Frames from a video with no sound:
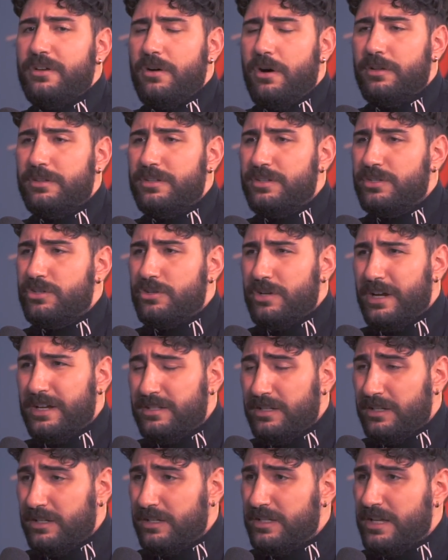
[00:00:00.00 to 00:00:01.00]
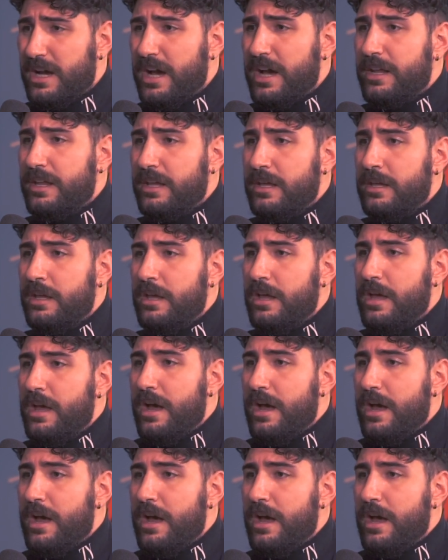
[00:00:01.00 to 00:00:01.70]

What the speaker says: all this stress and anxiety.